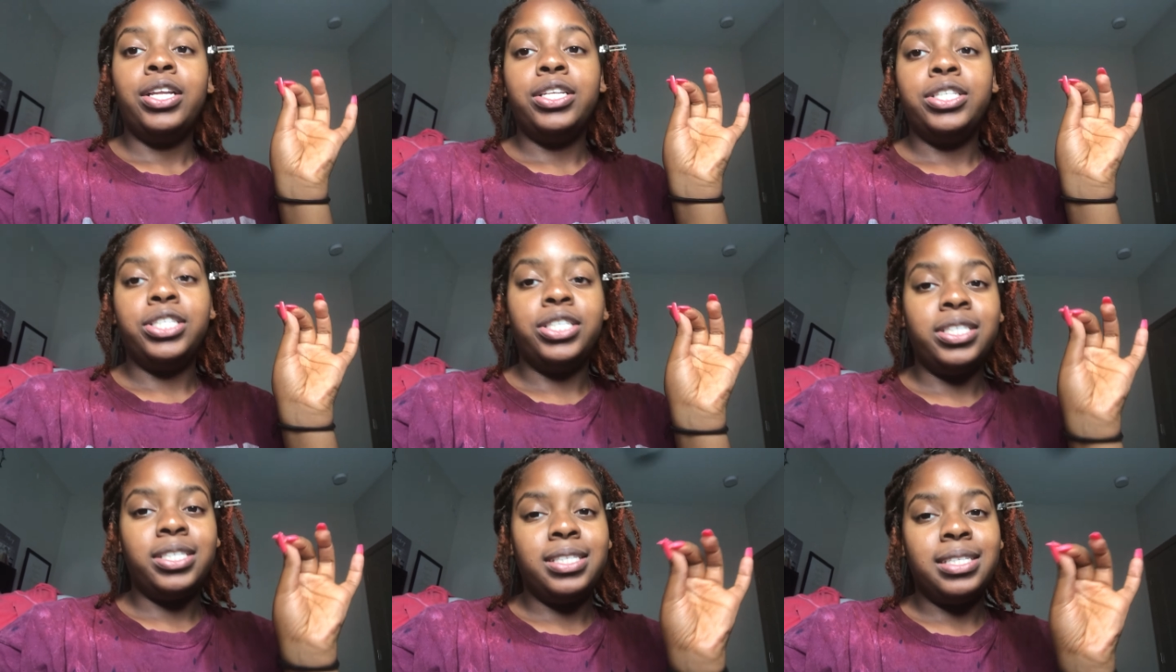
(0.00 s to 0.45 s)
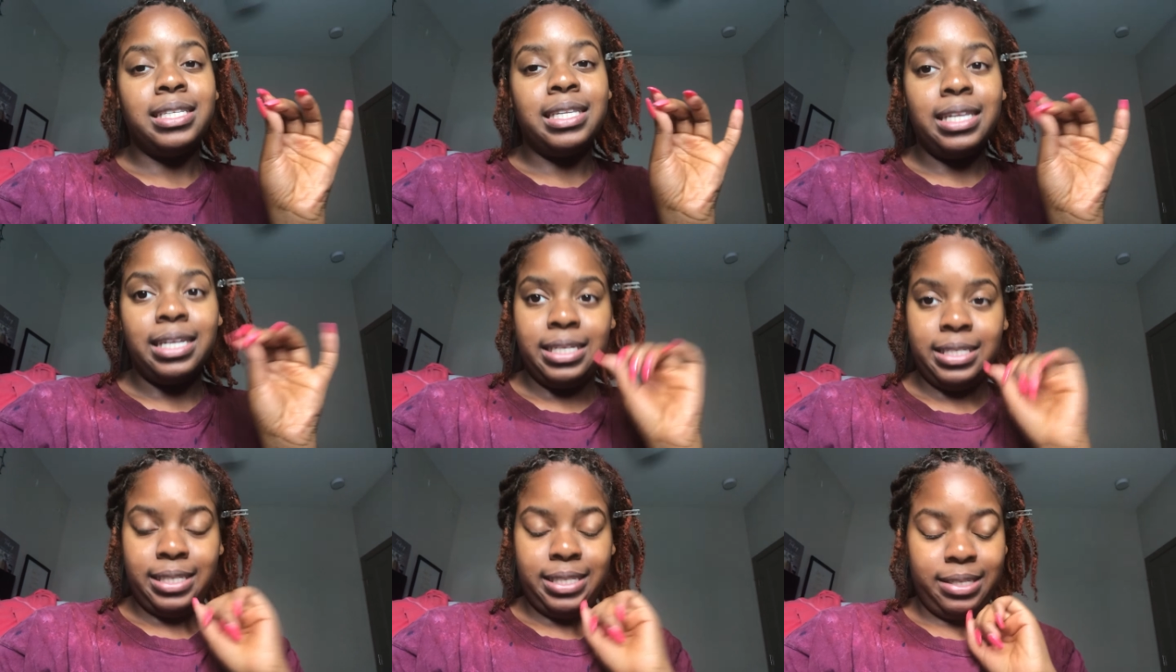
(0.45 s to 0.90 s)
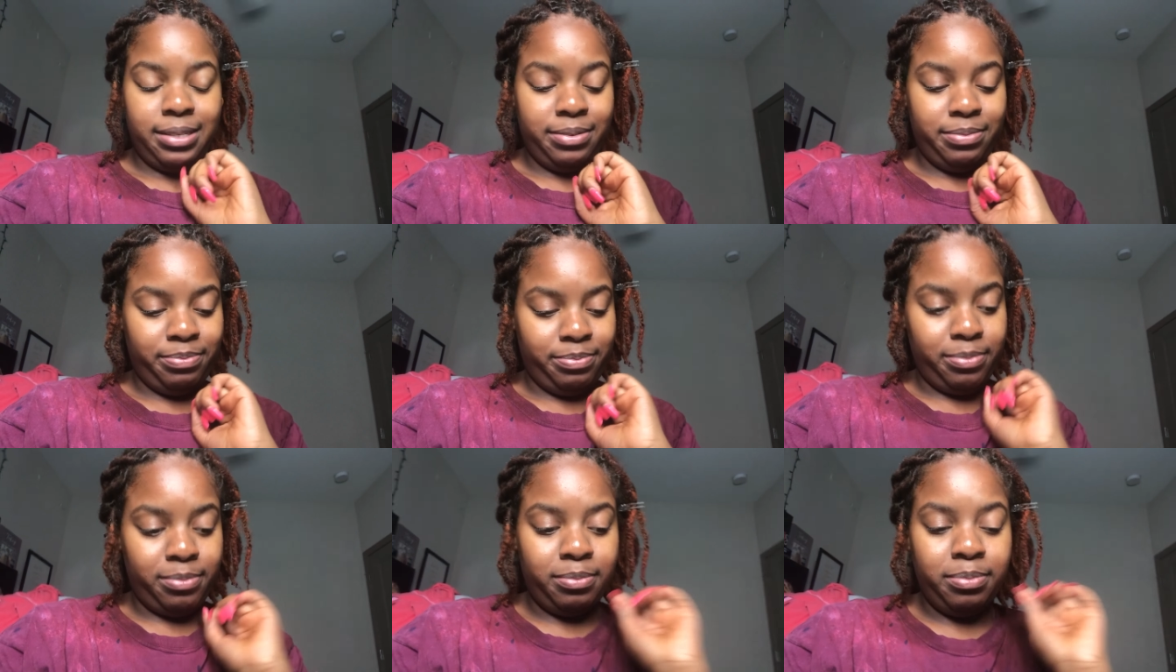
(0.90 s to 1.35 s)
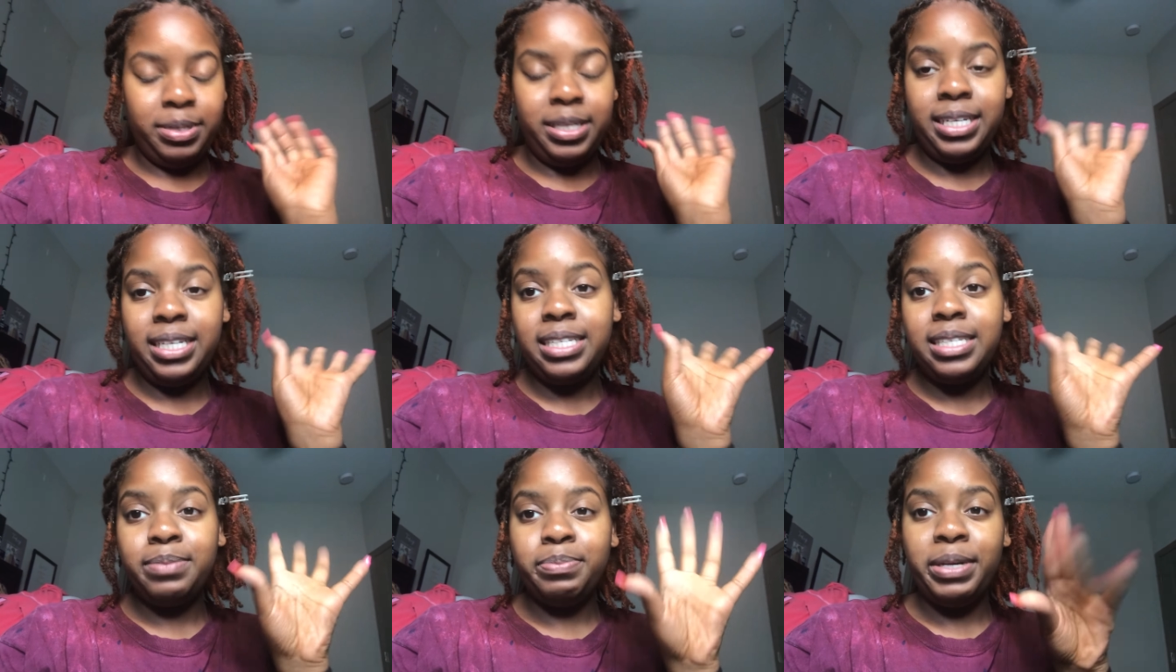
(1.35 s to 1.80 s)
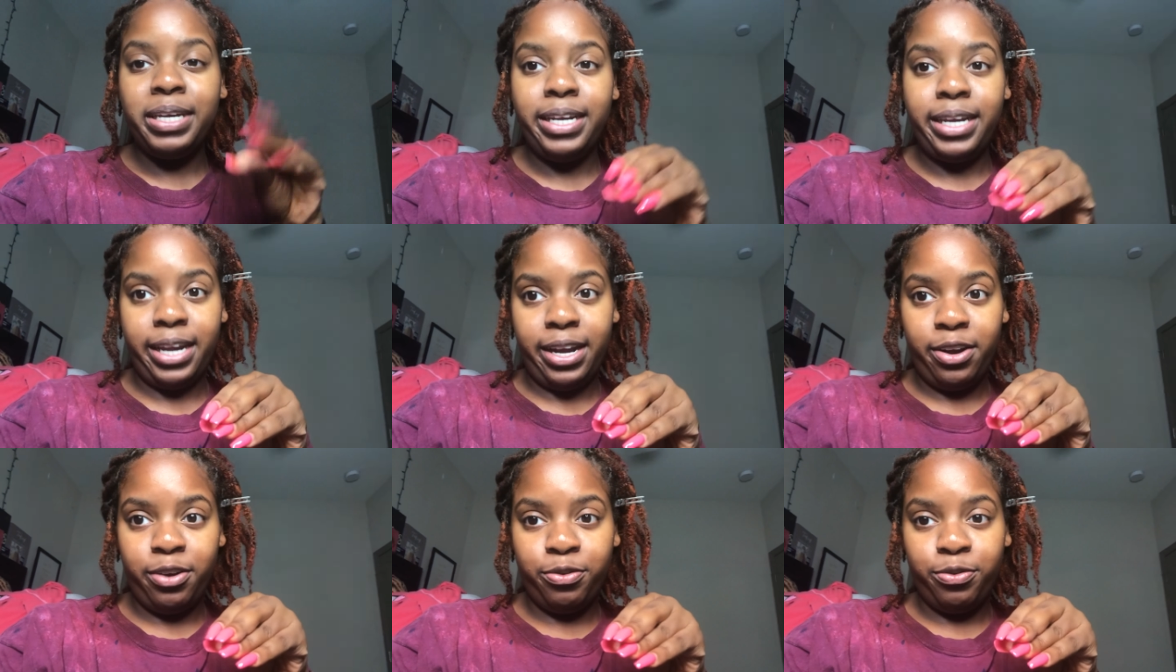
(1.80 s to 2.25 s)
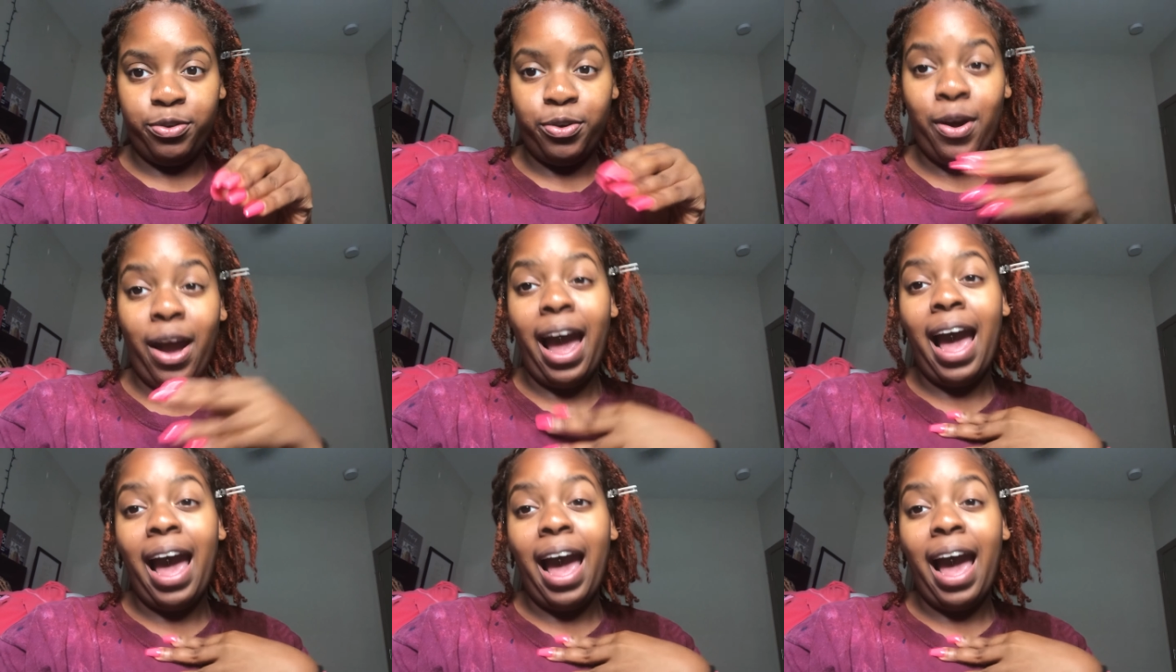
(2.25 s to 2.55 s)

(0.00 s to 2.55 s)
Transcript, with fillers: just listen, please be careful.